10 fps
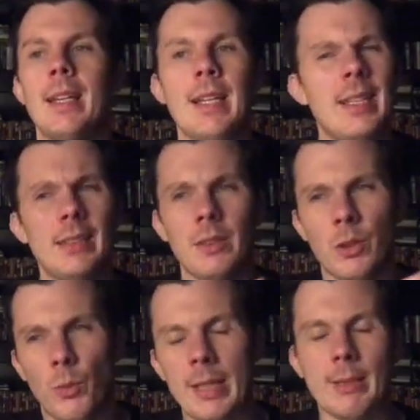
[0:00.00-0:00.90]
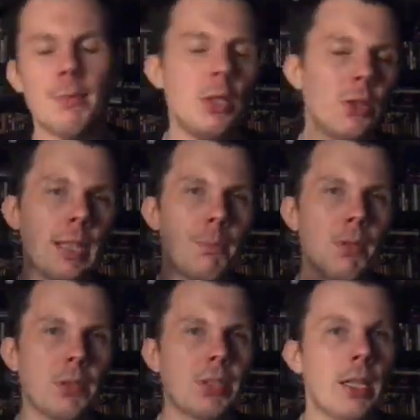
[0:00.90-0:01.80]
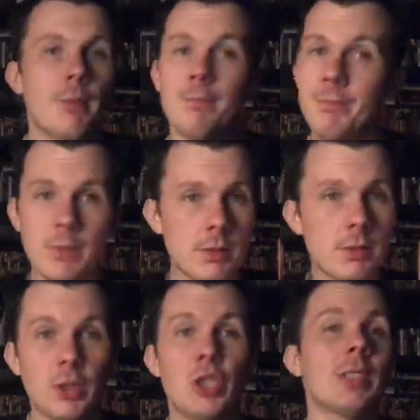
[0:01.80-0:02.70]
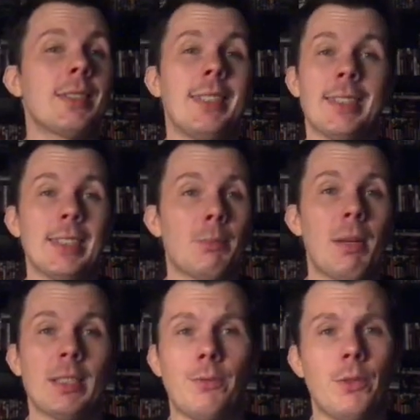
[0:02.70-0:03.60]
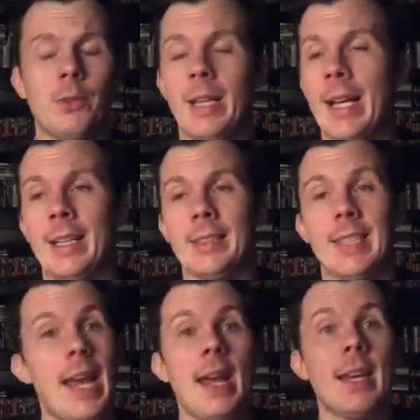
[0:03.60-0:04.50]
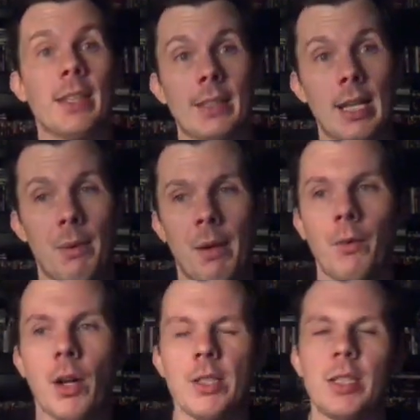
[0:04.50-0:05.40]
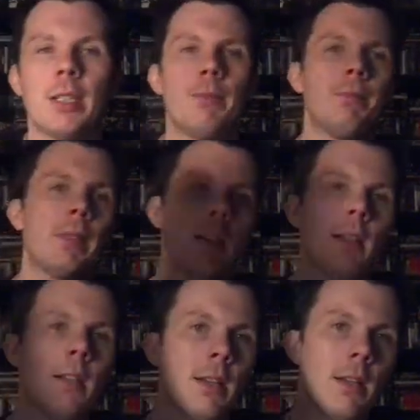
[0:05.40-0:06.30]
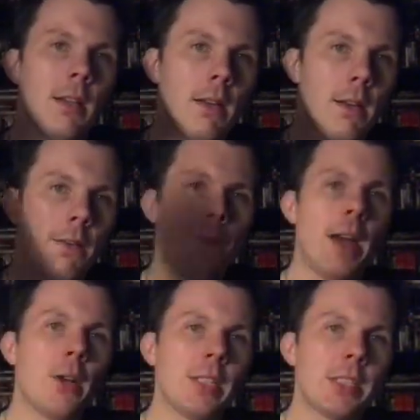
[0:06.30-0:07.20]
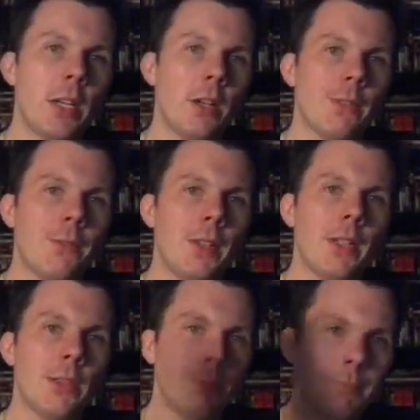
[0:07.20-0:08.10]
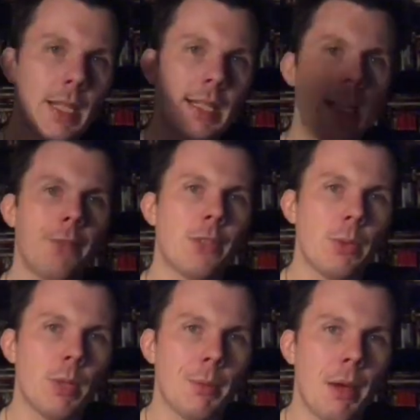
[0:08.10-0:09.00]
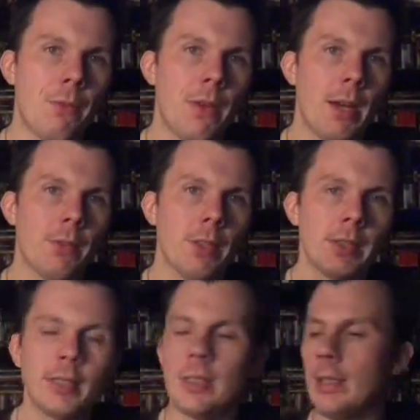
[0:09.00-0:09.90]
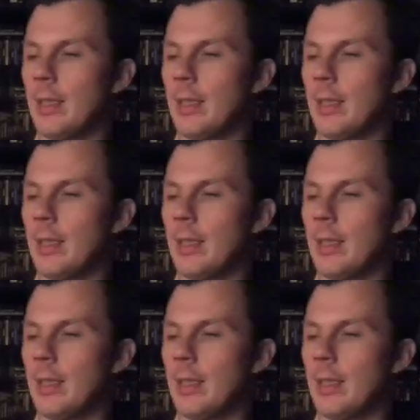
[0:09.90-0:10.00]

it the way the music builds up, just as suspenseful as any other time I've watched it. Very solid film, definitely one of my favorites,